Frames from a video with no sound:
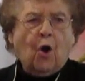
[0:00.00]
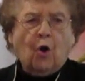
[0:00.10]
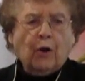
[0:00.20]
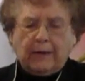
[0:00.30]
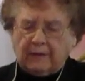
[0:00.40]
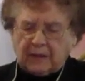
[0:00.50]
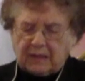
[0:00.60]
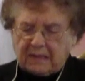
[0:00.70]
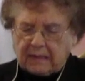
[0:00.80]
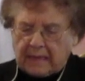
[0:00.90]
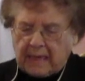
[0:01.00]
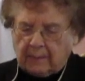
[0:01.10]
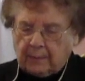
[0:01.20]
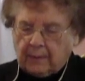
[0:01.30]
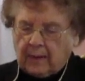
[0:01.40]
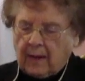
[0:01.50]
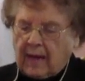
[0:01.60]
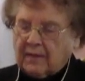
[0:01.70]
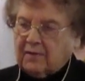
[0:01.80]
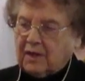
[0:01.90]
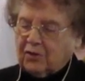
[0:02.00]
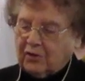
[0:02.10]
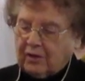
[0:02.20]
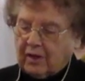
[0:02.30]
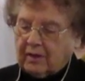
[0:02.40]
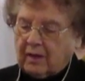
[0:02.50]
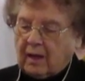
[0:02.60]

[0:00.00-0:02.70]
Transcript: or even to sleep as they should.